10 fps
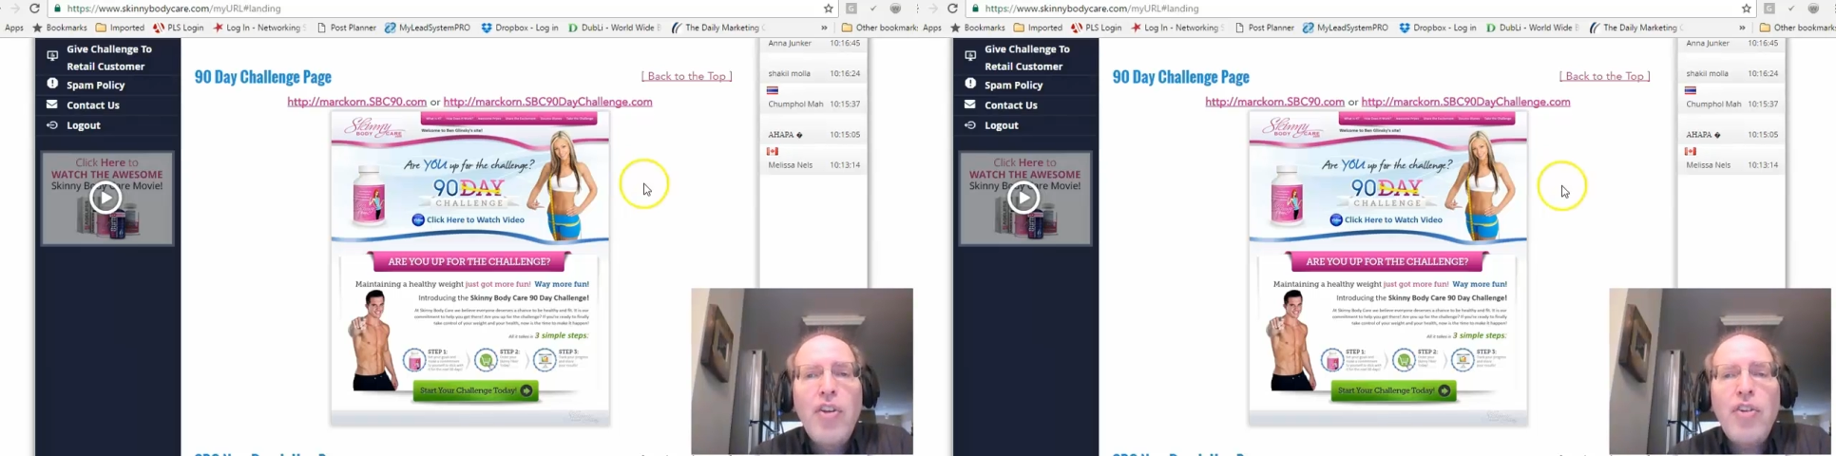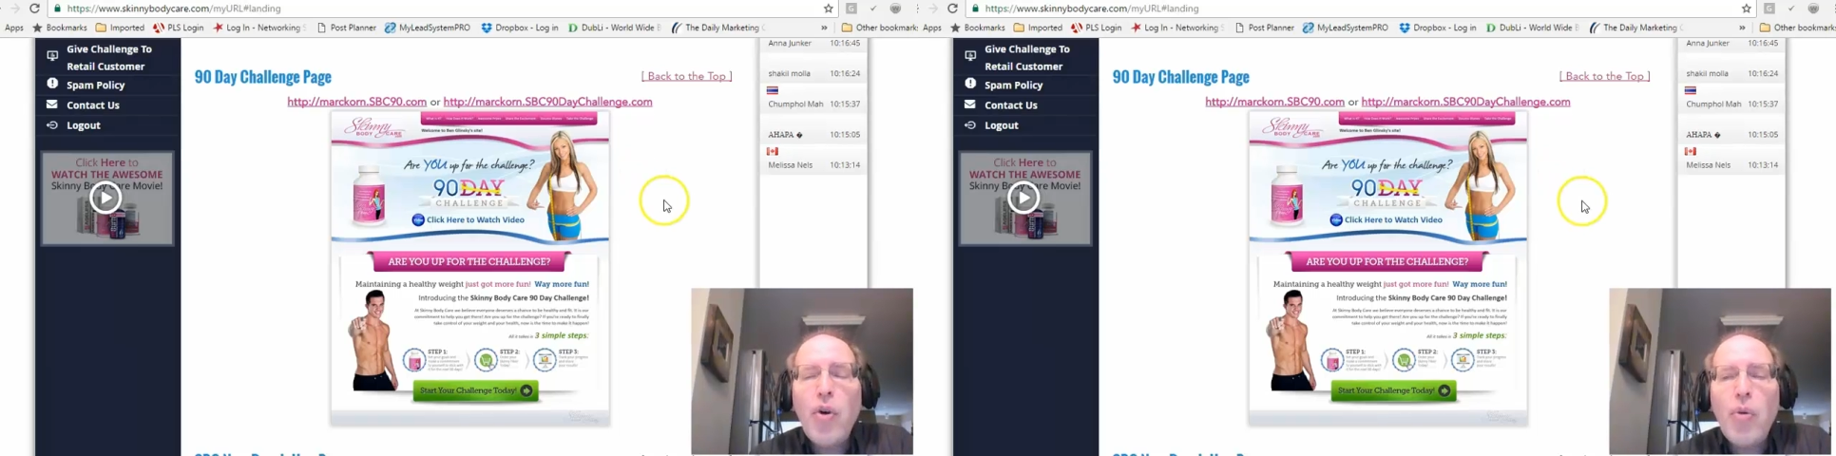
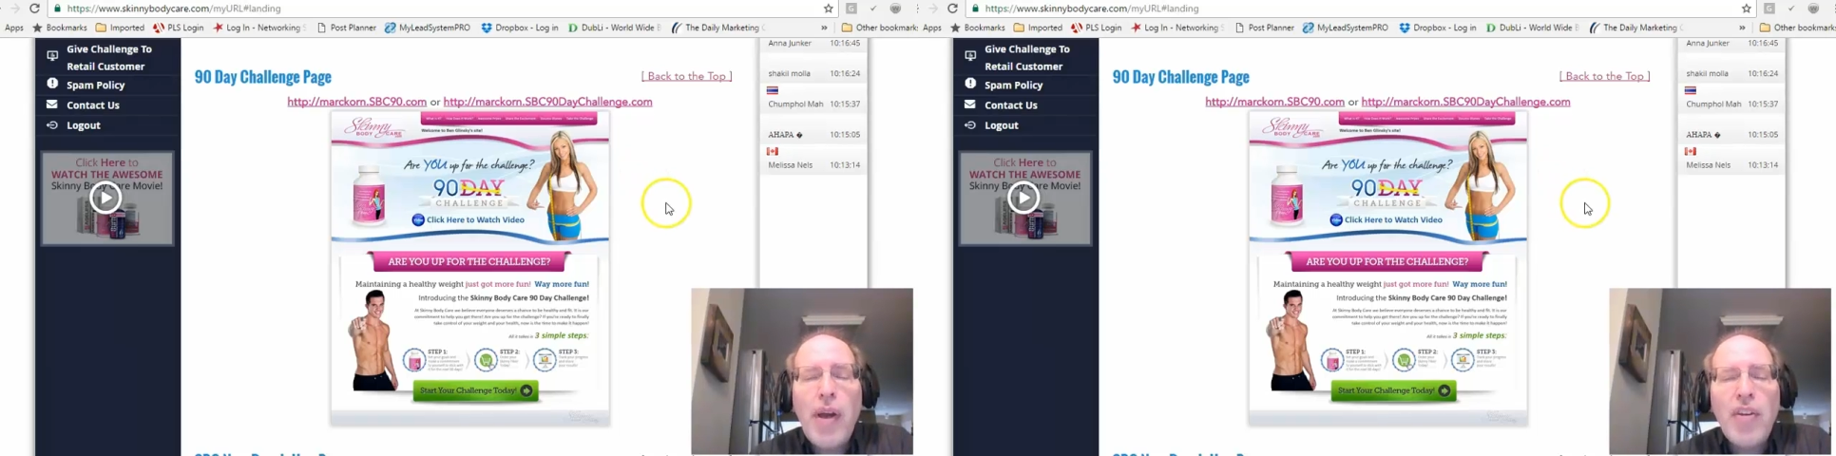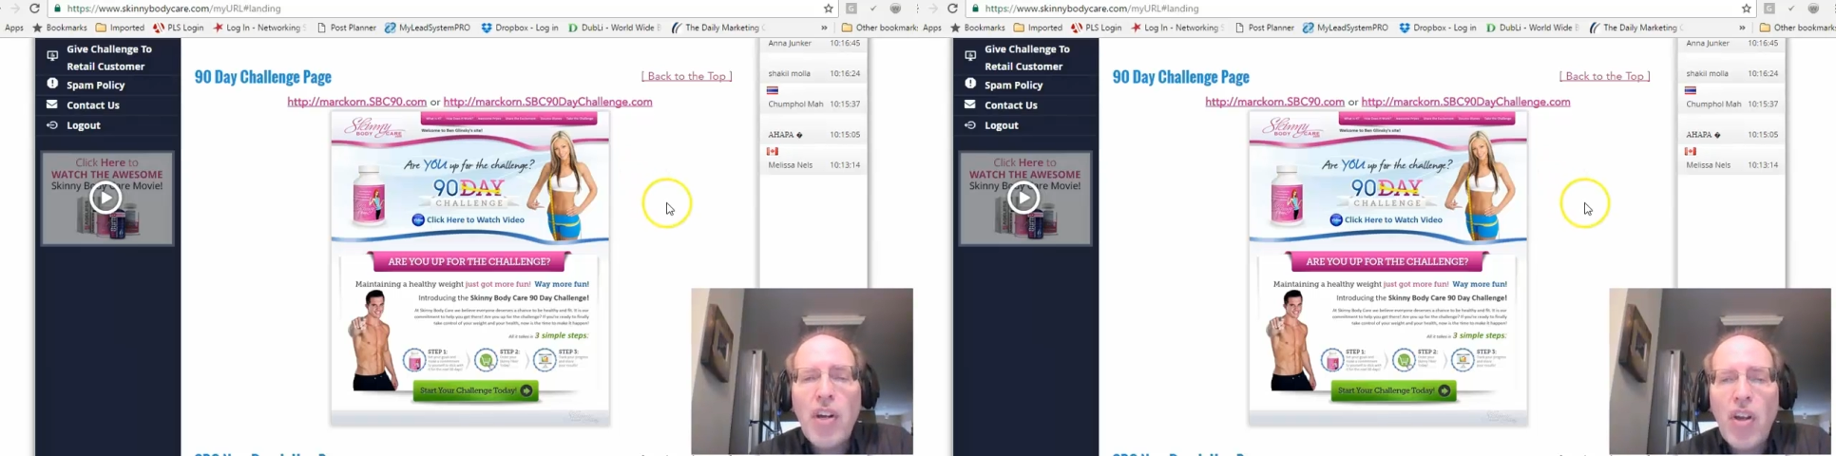So it
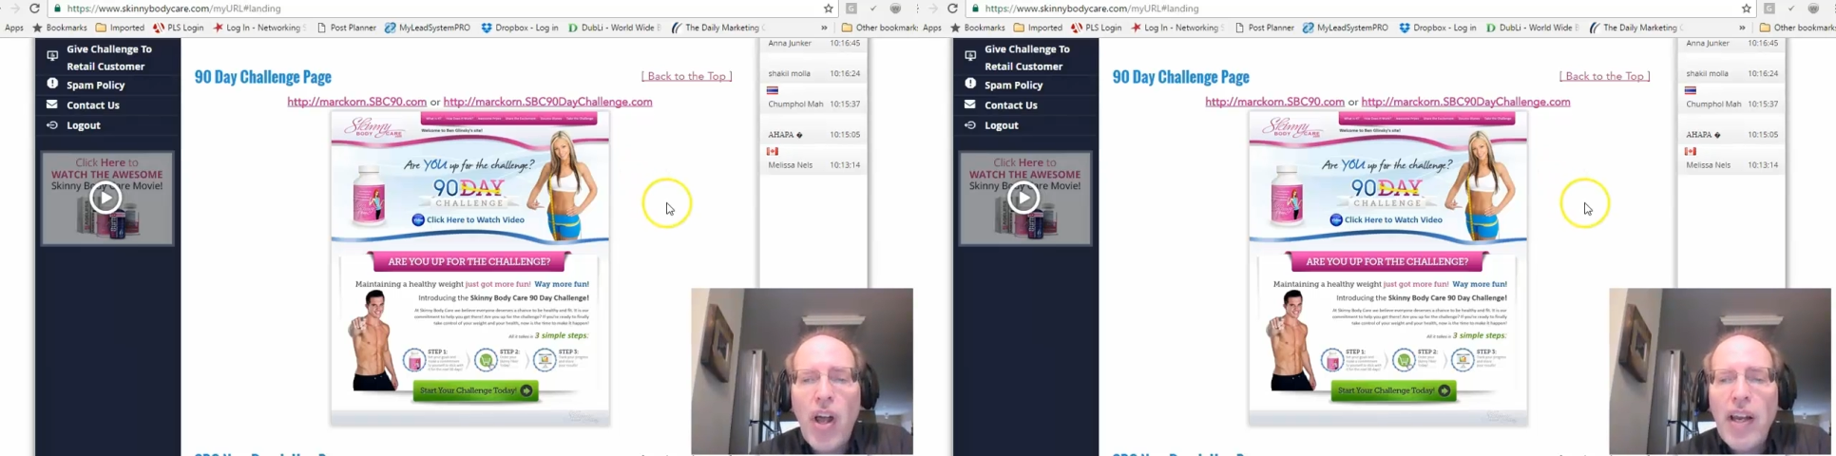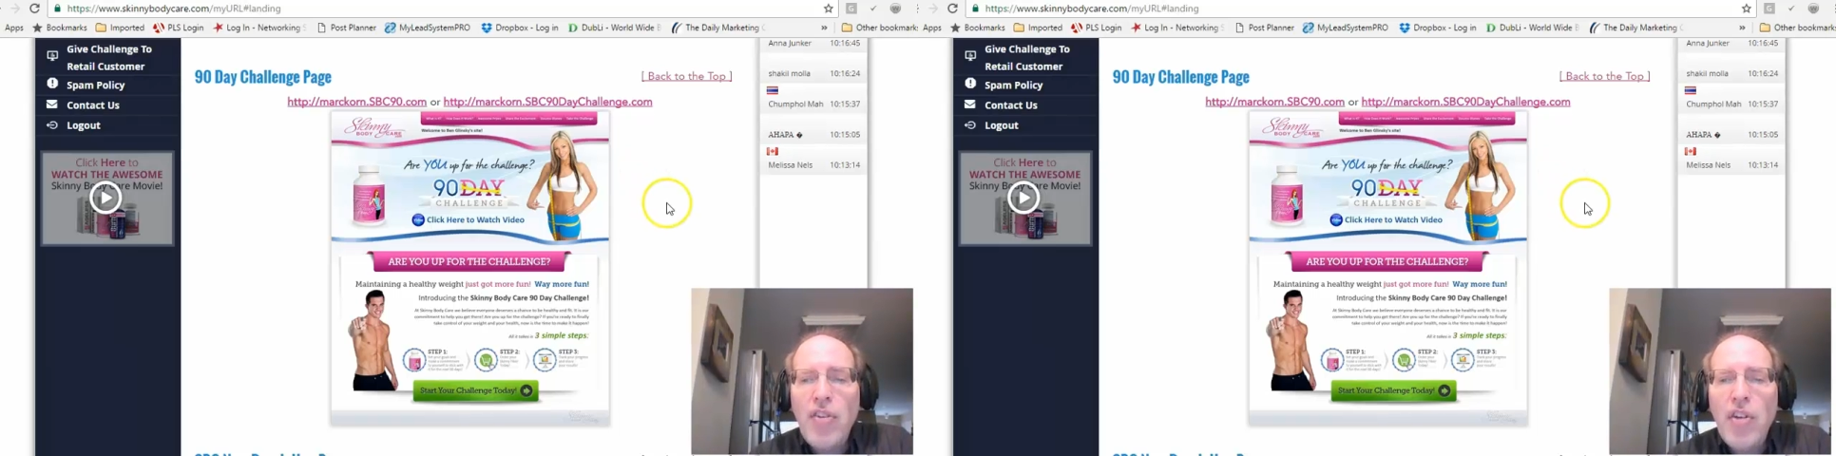makes it a
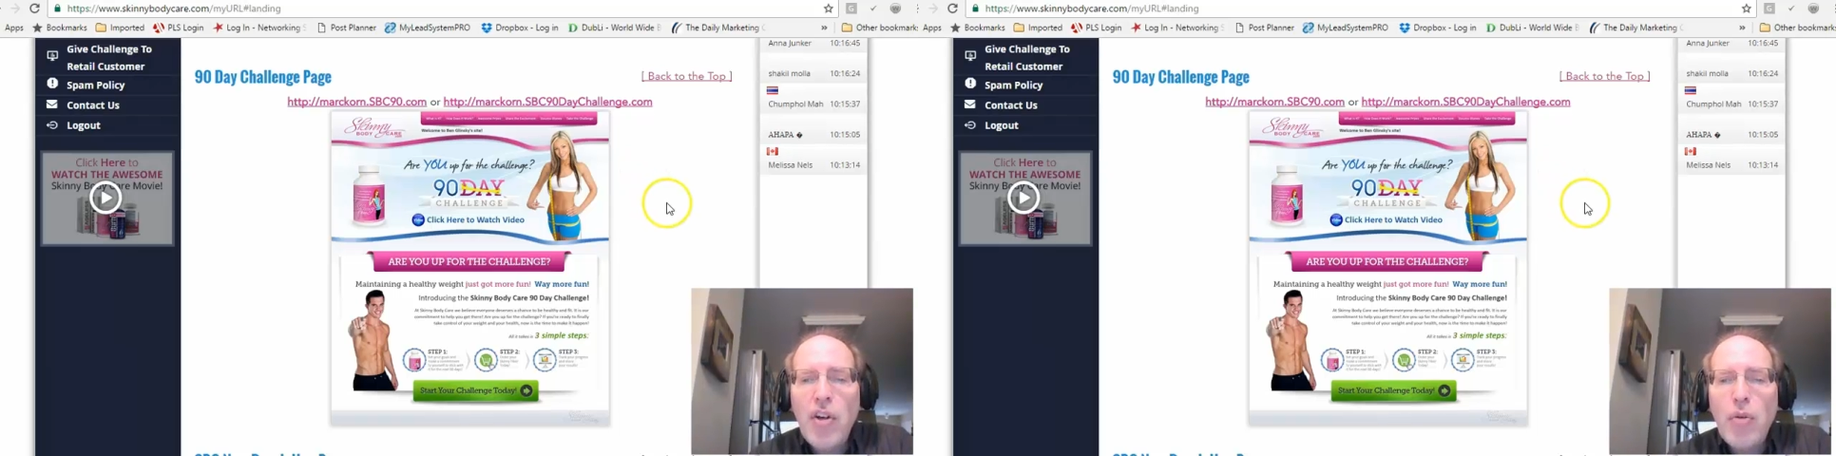lot easier